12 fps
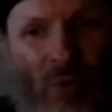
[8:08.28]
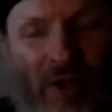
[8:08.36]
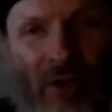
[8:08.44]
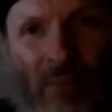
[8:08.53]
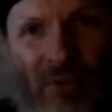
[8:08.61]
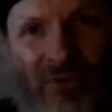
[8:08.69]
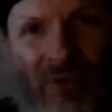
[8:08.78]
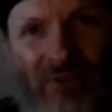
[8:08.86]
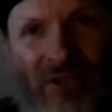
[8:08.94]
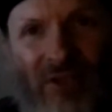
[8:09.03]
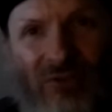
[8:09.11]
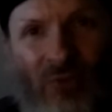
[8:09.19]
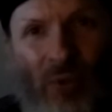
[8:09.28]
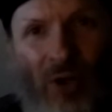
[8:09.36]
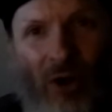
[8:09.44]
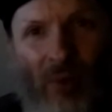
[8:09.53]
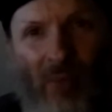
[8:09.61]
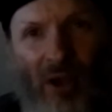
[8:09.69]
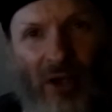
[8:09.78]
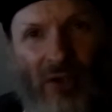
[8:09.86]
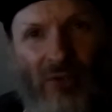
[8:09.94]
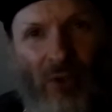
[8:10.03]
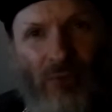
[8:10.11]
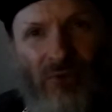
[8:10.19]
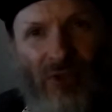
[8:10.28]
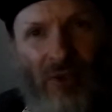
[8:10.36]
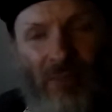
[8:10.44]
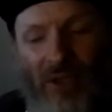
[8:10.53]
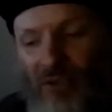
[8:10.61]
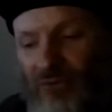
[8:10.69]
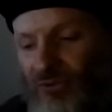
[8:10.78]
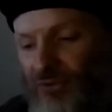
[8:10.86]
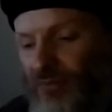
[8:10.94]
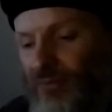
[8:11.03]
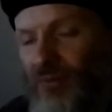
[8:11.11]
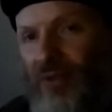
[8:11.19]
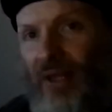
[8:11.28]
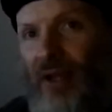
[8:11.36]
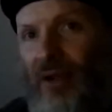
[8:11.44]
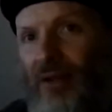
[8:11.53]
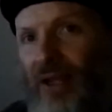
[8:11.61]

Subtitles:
almost sounds like he's doing harmonic notes on a bass, like